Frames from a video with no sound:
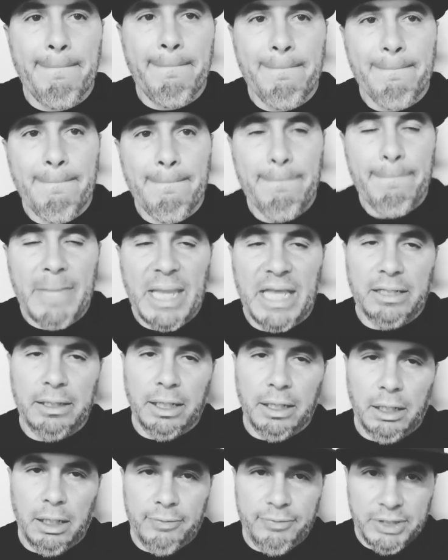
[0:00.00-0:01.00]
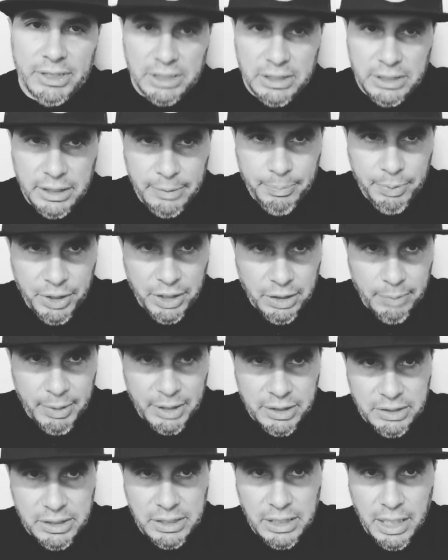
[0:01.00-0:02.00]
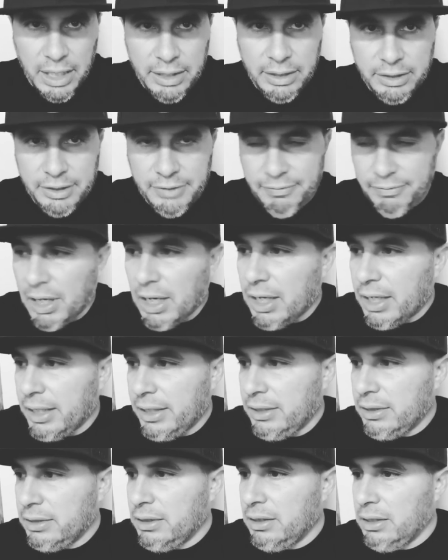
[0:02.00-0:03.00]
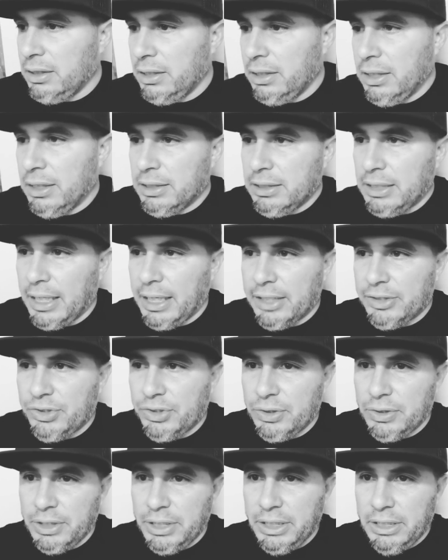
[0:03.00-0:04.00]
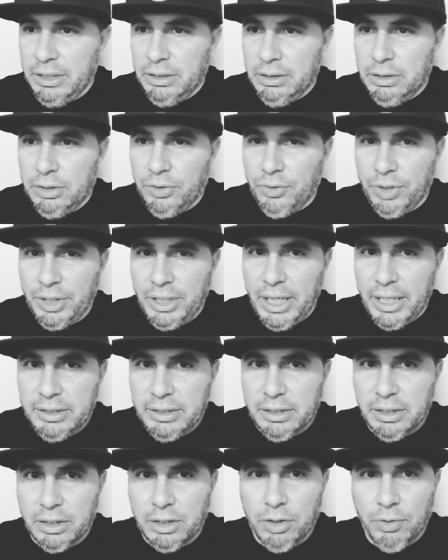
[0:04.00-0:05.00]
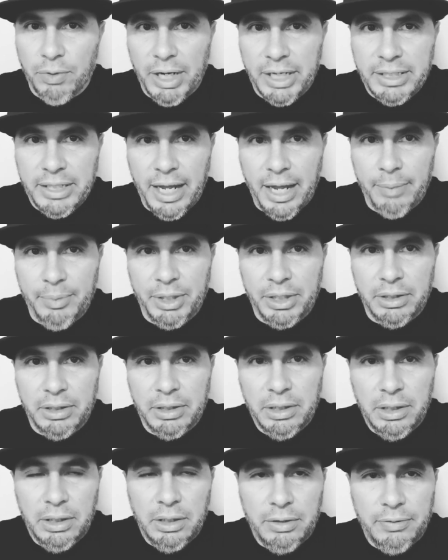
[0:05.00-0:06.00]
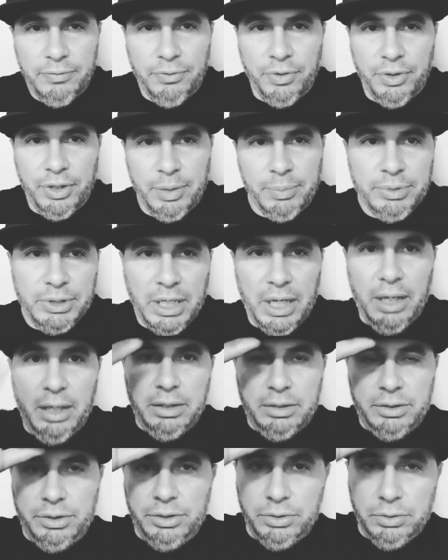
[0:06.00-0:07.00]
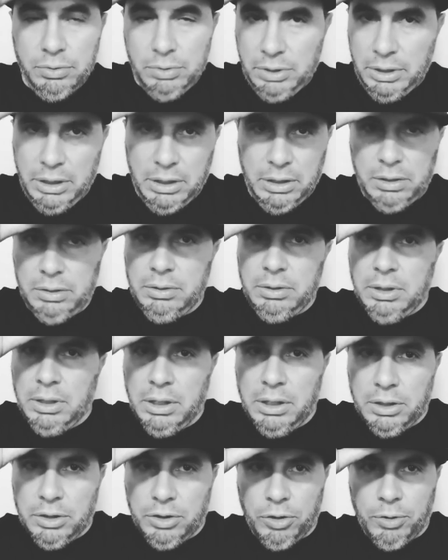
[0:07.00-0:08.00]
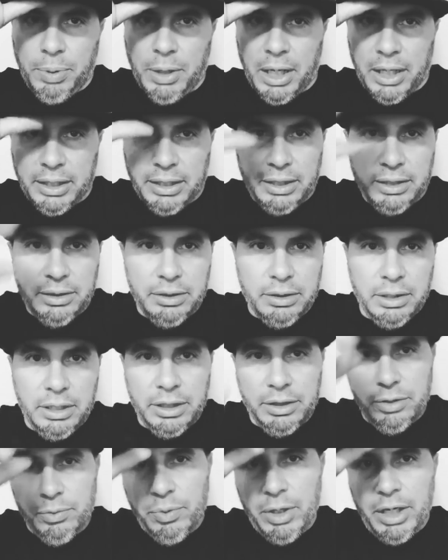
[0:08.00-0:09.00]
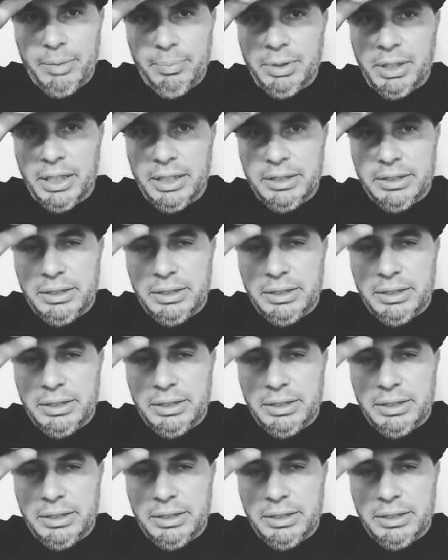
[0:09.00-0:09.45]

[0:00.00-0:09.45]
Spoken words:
And then obviously putting them outside is fine. That actually creates the correct habit for them to go potty in the right place.